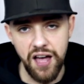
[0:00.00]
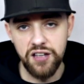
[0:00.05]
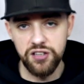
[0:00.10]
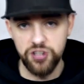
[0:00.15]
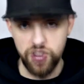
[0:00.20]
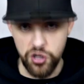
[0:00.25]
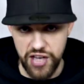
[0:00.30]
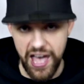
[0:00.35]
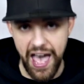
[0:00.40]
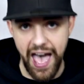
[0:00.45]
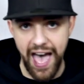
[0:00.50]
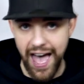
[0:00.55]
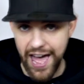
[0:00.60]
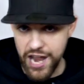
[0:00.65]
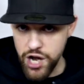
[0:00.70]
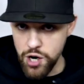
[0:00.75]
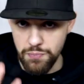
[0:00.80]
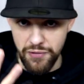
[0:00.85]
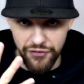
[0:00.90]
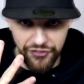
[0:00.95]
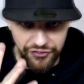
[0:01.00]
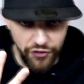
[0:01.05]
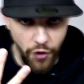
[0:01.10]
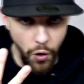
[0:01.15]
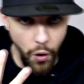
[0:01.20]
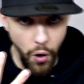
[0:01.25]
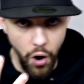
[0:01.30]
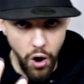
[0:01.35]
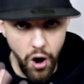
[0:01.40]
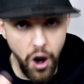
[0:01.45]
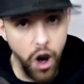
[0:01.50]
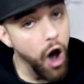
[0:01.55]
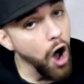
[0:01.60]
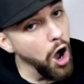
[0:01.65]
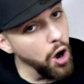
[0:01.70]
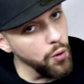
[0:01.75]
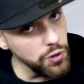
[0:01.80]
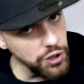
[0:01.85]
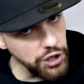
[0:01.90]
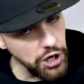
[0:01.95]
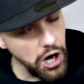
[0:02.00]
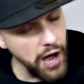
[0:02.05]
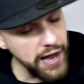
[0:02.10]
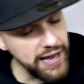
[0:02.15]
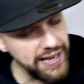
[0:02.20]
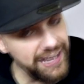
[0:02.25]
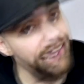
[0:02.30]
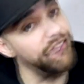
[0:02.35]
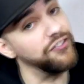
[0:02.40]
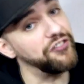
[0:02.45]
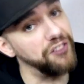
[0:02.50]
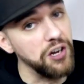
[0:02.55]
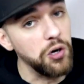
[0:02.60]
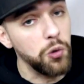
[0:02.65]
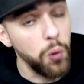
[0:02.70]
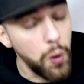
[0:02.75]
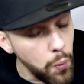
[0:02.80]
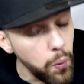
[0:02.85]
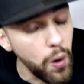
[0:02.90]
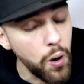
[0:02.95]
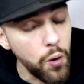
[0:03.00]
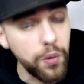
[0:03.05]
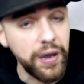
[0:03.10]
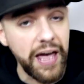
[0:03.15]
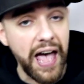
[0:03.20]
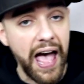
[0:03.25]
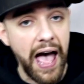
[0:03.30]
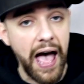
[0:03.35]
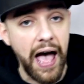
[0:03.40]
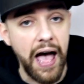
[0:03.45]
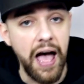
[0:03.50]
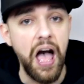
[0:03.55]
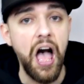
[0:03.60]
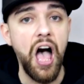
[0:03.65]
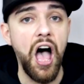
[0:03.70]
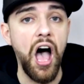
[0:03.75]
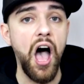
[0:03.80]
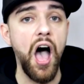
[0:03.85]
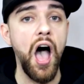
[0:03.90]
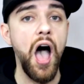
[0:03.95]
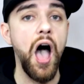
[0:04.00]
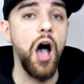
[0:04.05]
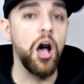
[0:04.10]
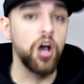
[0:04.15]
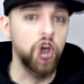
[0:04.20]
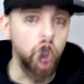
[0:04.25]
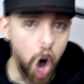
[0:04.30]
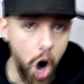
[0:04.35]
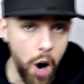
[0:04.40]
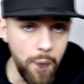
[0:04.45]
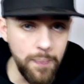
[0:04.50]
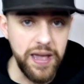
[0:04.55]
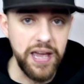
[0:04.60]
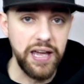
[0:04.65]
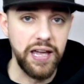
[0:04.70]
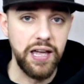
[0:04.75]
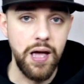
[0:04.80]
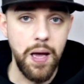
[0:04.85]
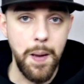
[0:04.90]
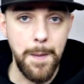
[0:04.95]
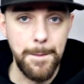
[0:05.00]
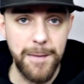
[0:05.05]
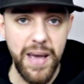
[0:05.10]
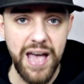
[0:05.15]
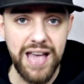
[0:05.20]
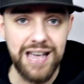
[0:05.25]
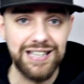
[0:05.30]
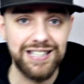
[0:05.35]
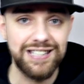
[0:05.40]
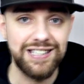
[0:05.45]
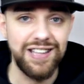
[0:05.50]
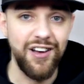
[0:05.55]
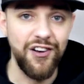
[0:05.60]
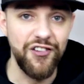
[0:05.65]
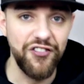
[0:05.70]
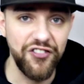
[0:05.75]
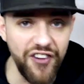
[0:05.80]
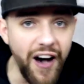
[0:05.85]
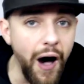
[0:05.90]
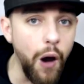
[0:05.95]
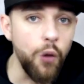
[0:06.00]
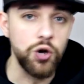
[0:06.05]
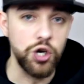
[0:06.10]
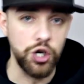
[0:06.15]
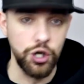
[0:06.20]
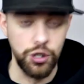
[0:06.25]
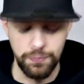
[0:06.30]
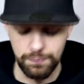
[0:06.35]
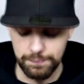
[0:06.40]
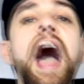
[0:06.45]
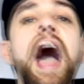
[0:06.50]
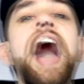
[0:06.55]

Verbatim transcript: So yeah, at number four, I would like, and think we will get, uh, a comic-based Falcon.